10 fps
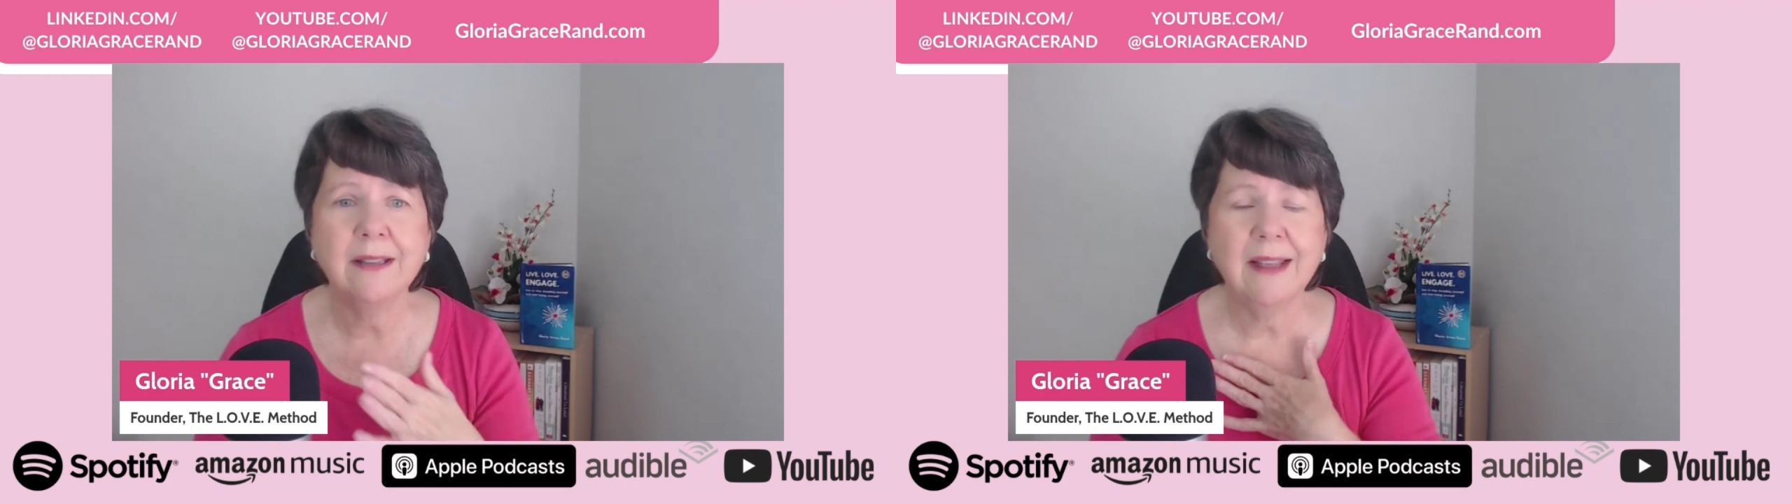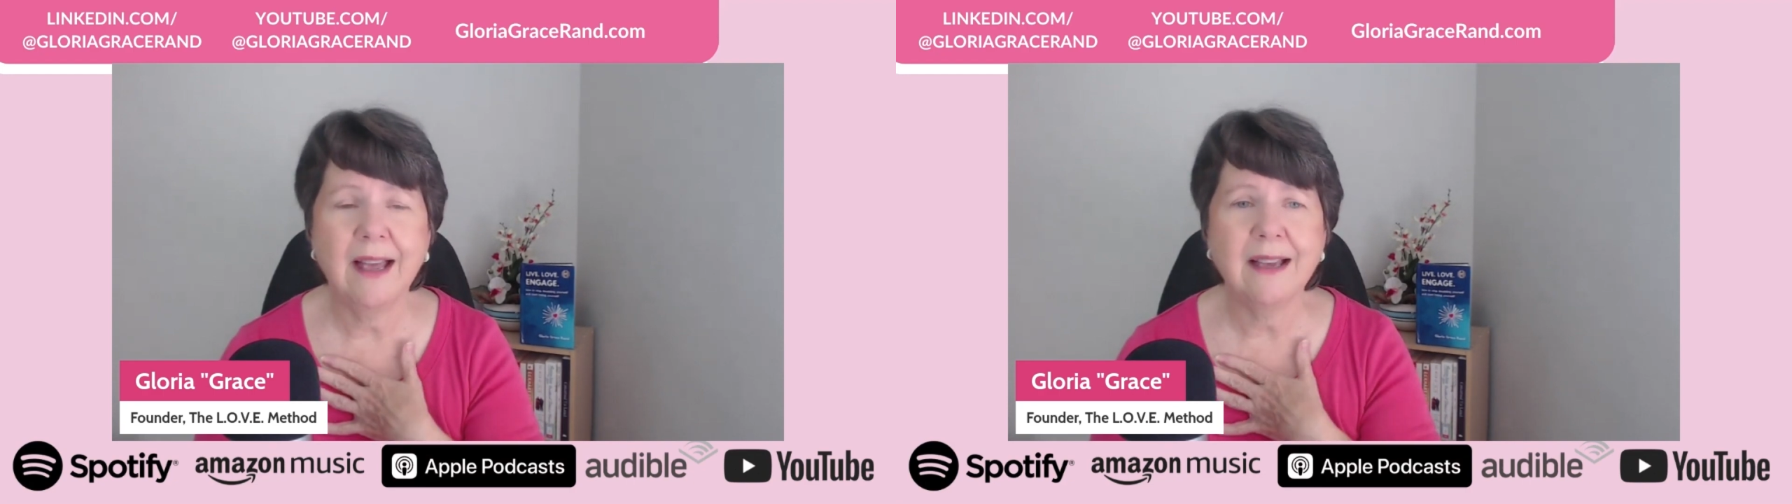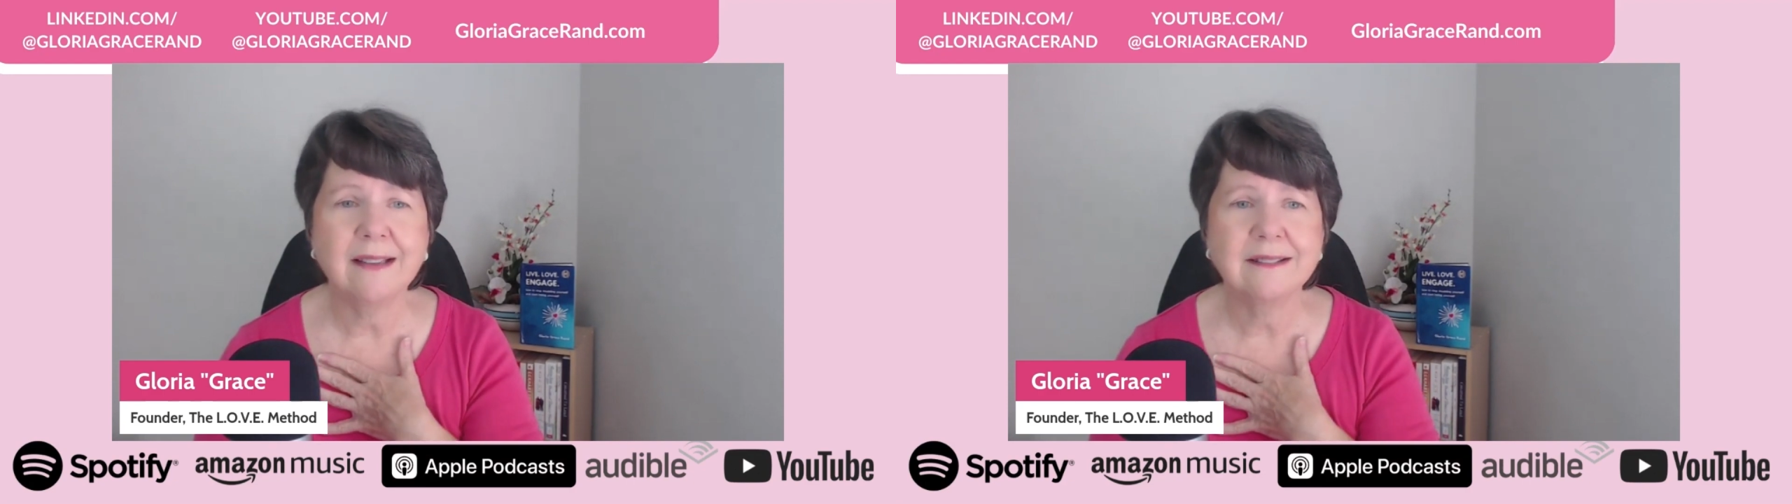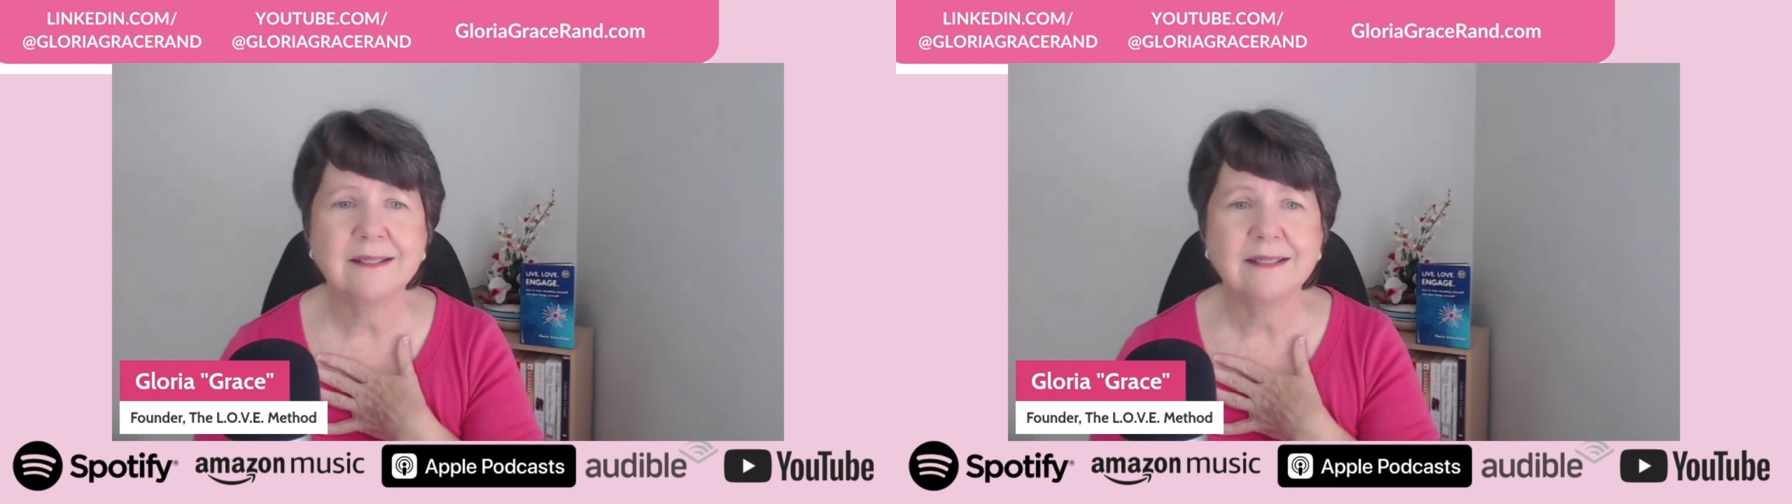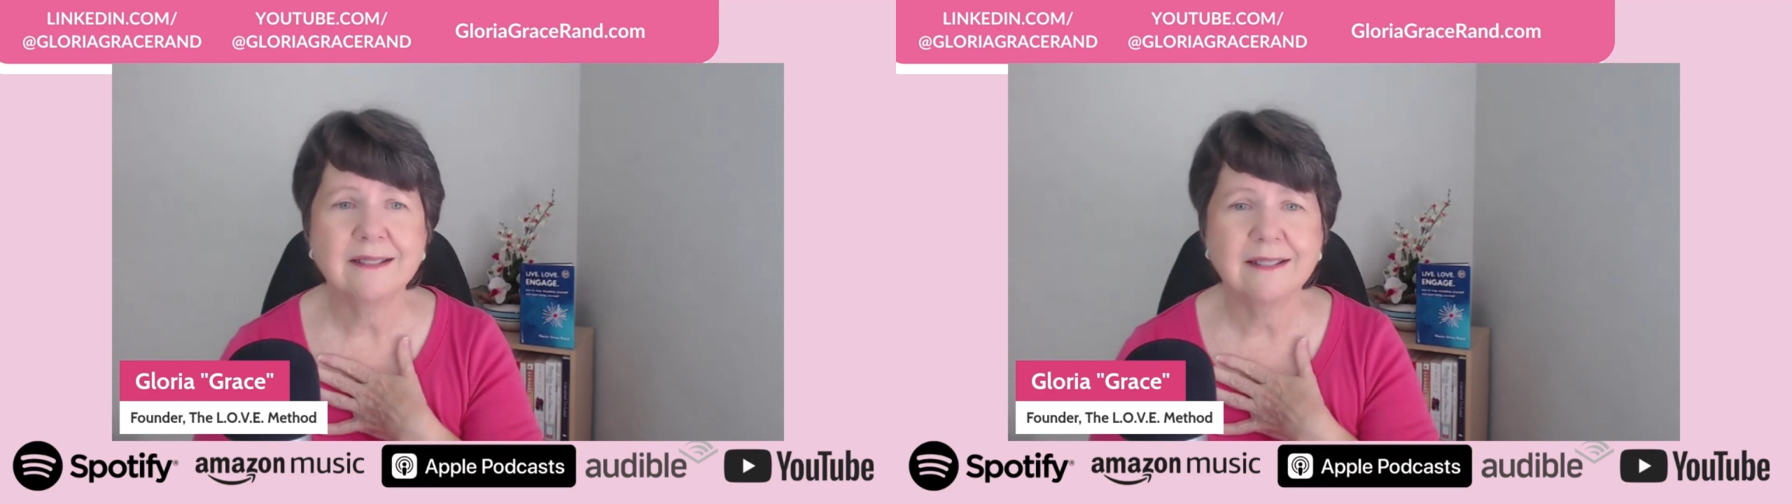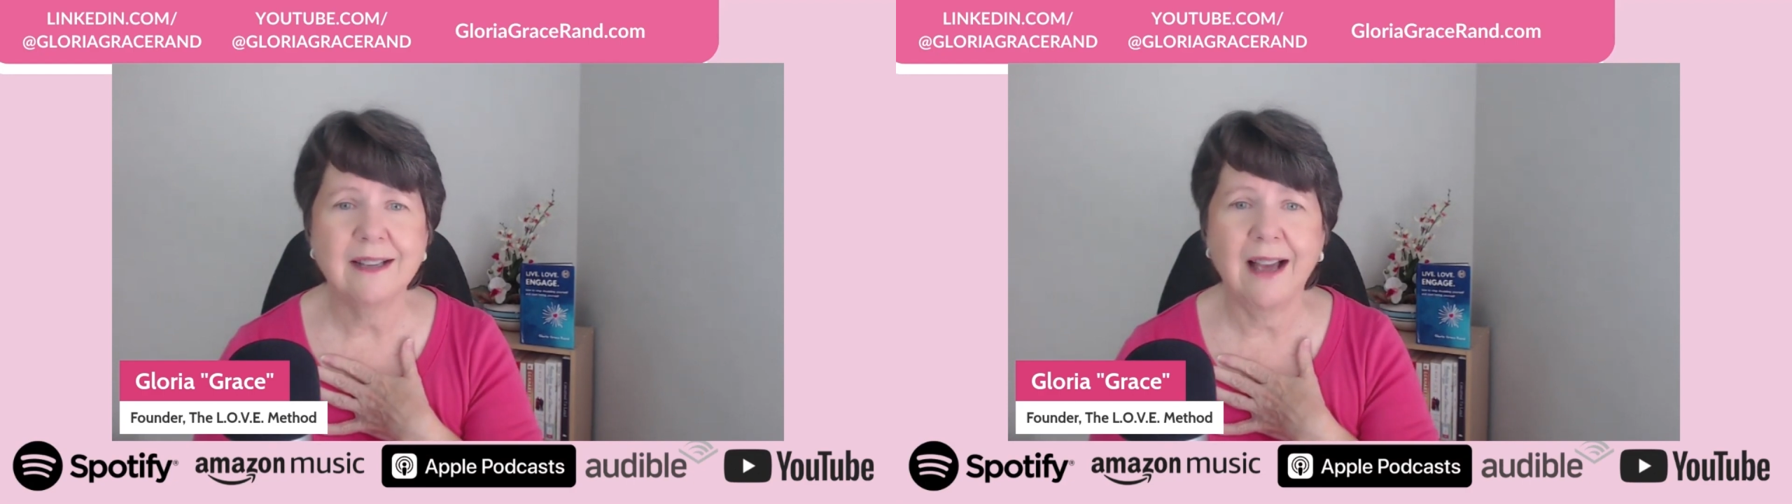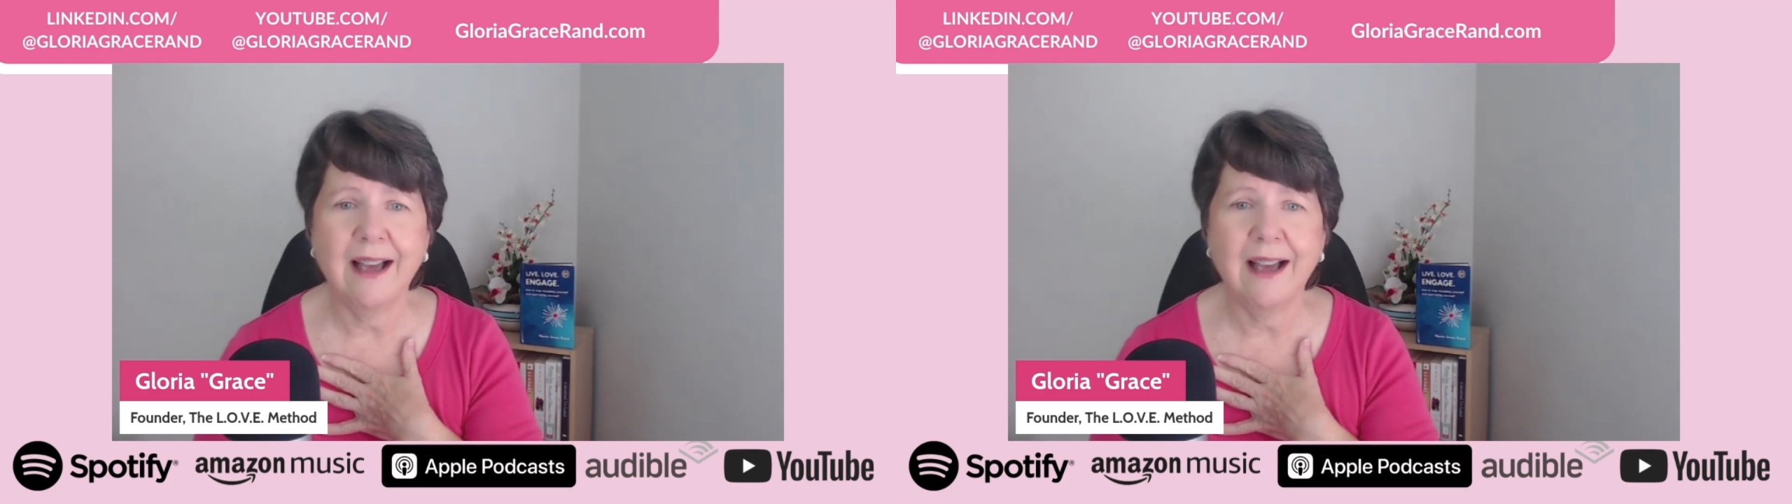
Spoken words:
that I